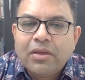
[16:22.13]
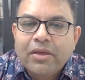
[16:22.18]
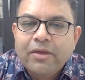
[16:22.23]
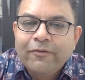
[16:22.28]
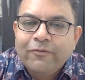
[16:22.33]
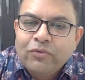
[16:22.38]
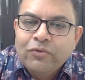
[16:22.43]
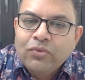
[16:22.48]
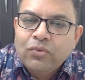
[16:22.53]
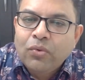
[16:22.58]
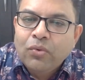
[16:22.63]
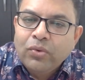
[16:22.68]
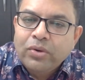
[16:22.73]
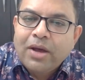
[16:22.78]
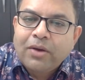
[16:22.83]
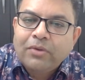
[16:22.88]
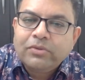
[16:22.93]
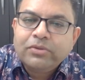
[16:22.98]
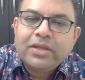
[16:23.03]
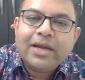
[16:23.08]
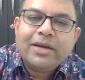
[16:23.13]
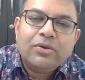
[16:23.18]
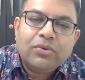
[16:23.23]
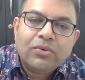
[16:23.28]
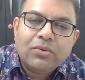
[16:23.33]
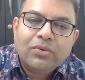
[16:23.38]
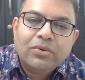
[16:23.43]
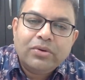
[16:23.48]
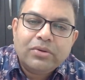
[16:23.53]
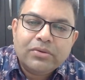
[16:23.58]
if you go down that
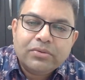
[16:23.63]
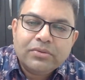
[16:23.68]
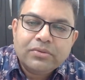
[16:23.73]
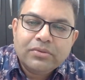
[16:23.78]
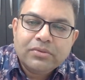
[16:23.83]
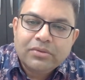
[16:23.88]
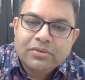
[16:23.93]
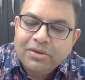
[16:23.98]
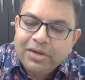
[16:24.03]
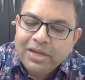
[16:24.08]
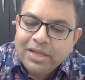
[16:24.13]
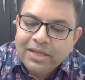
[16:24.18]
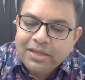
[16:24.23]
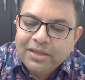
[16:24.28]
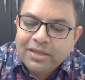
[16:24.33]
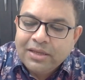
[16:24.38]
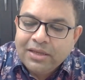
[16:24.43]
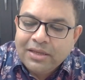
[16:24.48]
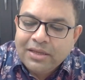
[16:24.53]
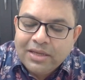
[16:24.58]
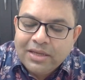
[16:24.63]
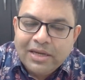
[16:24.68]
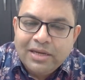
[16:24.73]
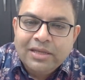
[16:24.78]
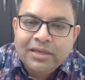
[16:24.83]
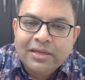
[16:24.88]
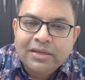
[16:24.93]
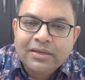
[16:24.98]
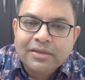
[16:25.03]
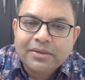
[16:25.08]
road, drinking,
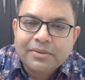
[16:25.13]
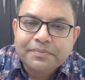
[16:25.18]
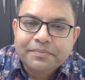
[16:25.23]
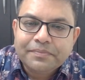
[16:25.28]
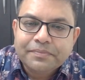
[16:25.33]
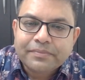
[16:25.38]
killing,